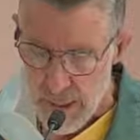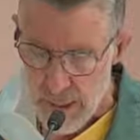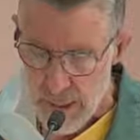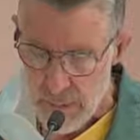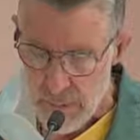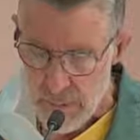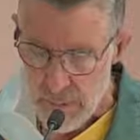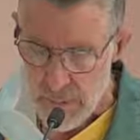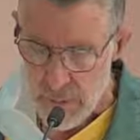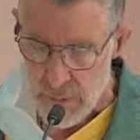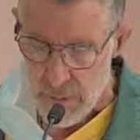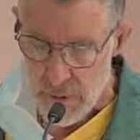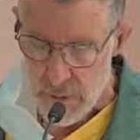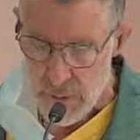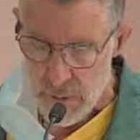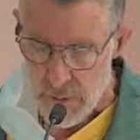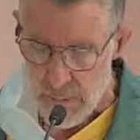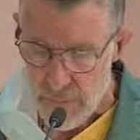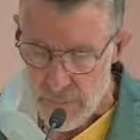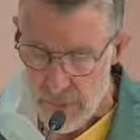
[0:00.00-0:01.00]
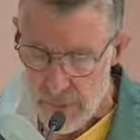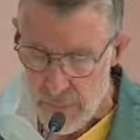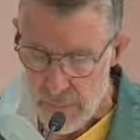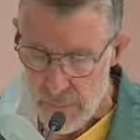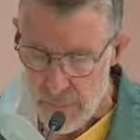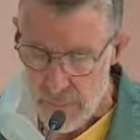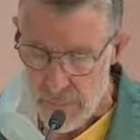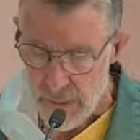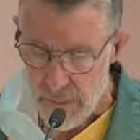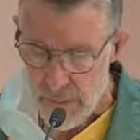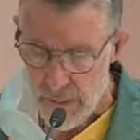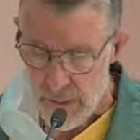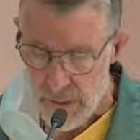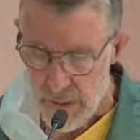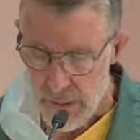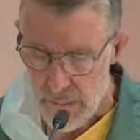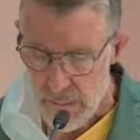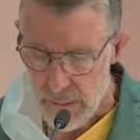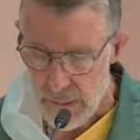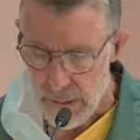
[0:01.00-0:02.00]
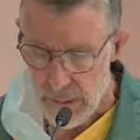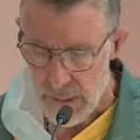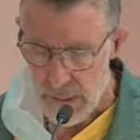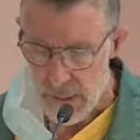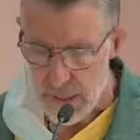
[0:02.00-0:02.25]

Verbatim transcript: After the journey from Rephidim in